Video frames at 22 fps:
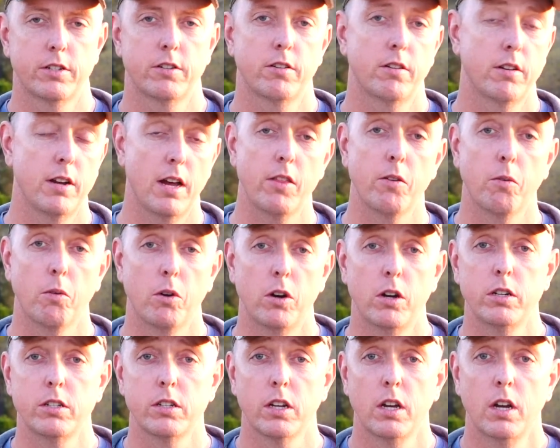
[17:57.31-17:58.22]
So in other
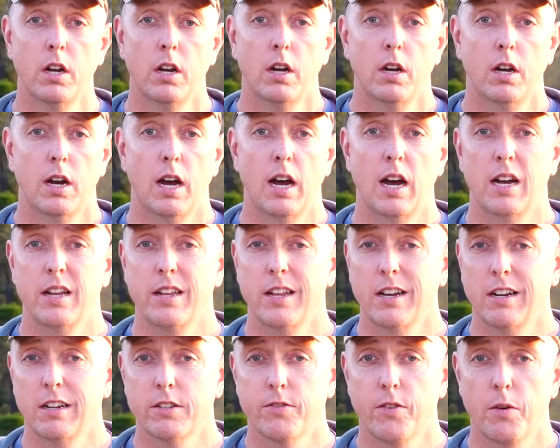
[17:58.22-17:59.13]
words, you
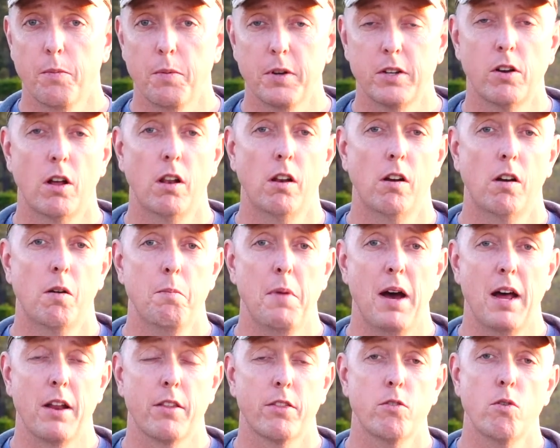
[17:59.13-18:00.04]
know, it's from $1 a
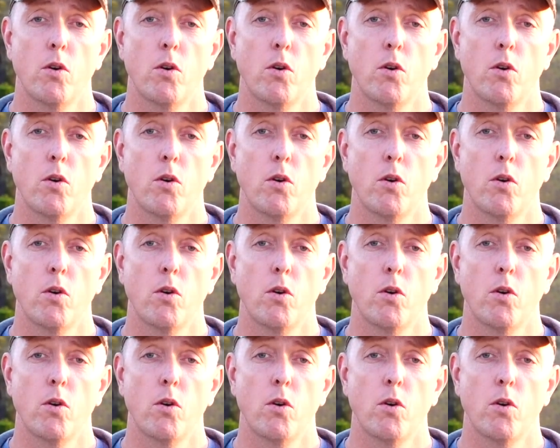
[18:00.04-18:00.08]
month.